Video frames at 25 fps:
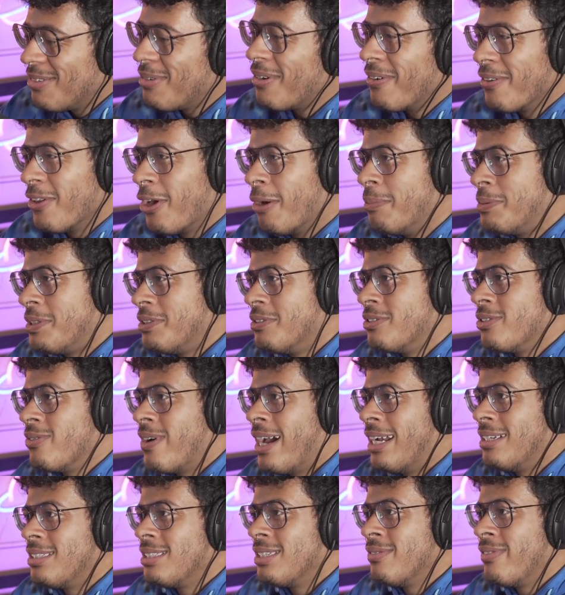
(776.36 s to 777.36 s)
lobsters are
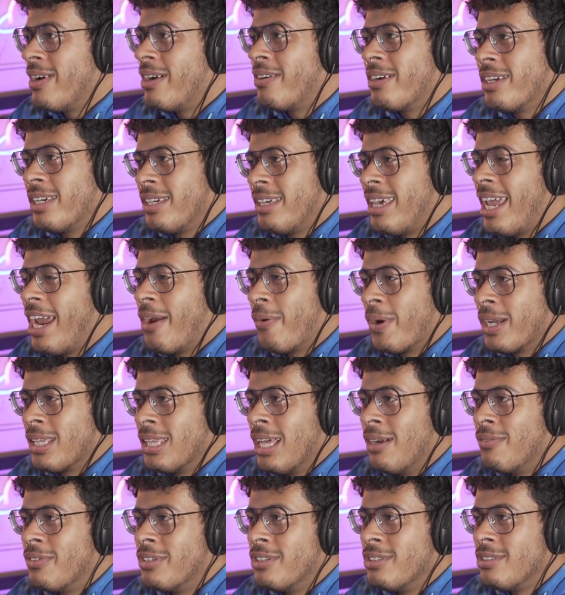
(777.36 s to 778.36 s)
actually very caring
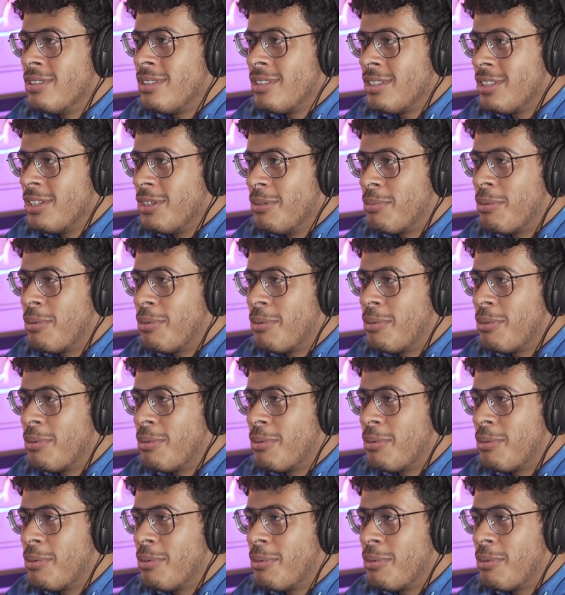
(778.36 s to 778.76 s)
lovers, so